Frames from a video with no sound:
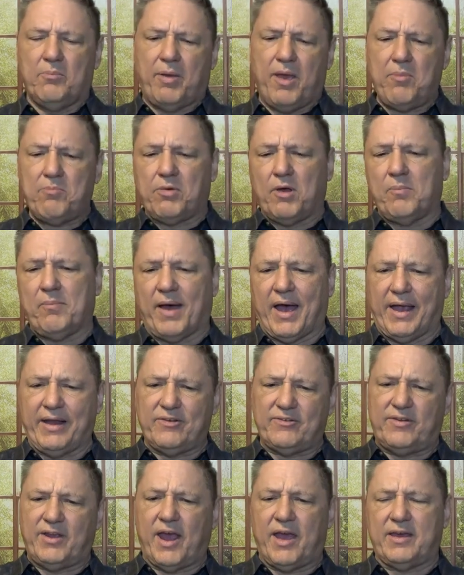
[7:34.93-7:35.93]
people
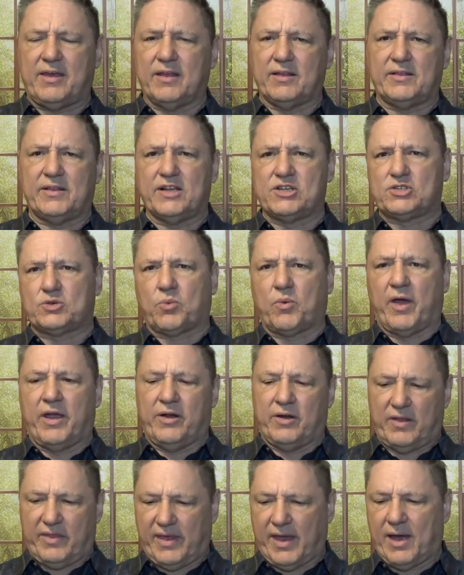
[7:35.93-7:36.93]
might take it this
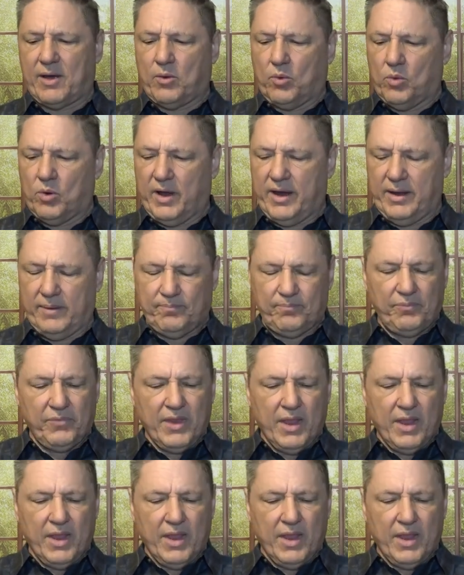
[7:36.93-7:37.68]
way or that way.